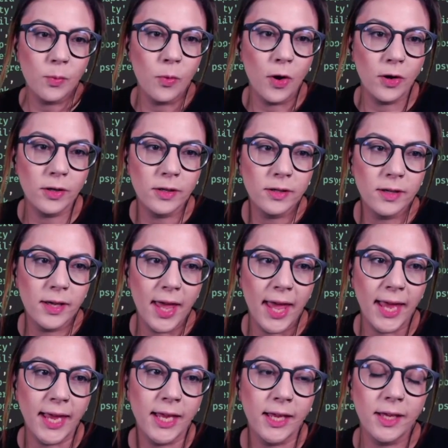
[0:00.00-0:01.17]
what
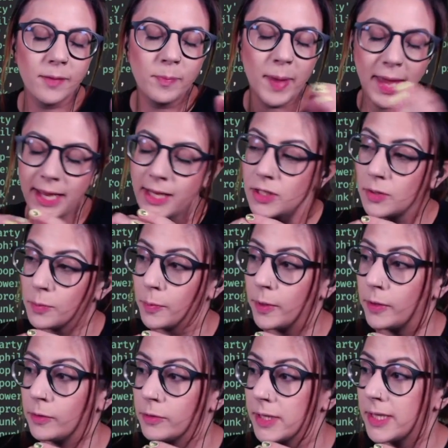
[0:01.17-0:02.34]
a page
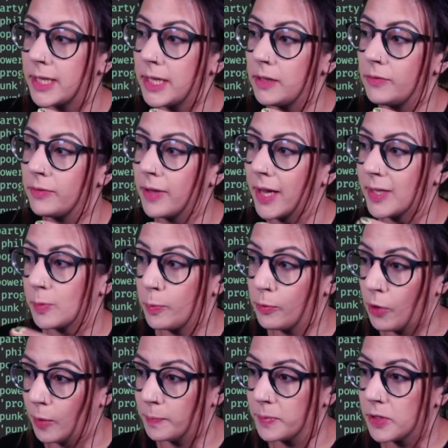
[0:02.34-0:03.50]
will receive as
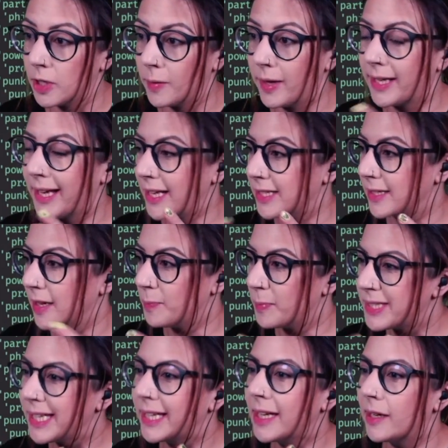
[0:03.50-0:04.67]
props. So it gets
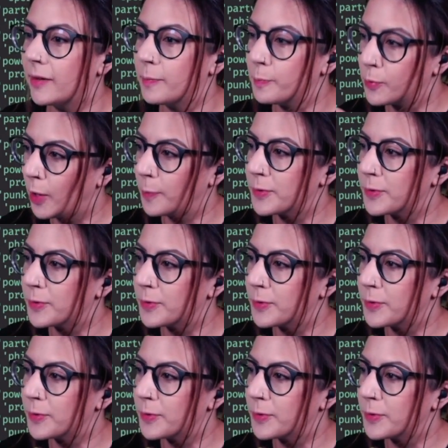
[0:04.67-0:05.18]
particular props